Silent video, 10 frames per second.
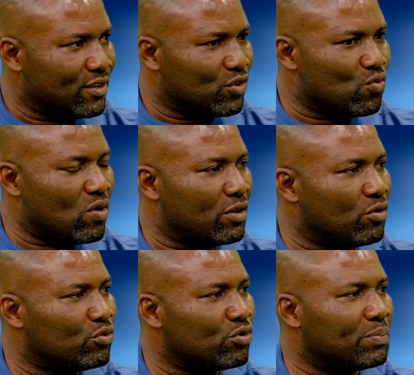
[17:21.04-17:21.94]
So we're
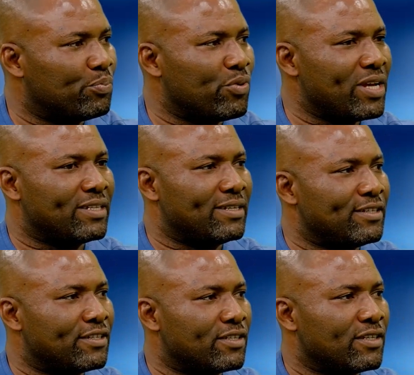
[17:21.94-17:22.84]
going to spread
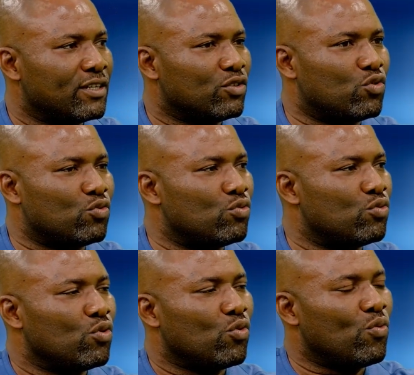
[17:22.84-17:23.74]
this to
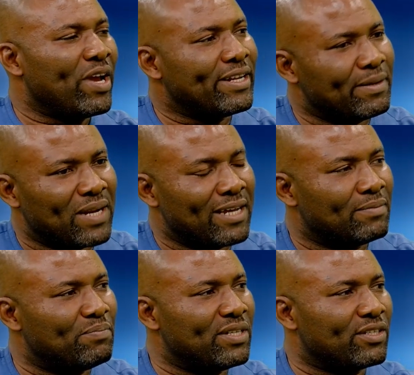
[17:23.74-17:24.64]
where they
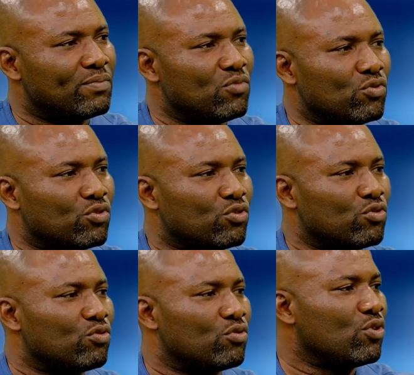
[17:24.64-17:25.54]
plant beans most.
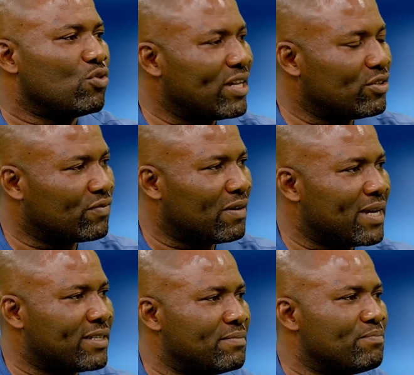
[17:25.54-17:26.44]
So who are those
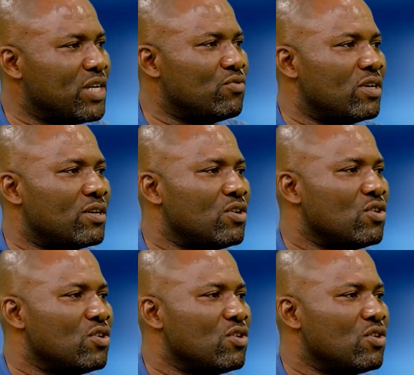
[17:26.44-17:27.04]
farmers in Benue?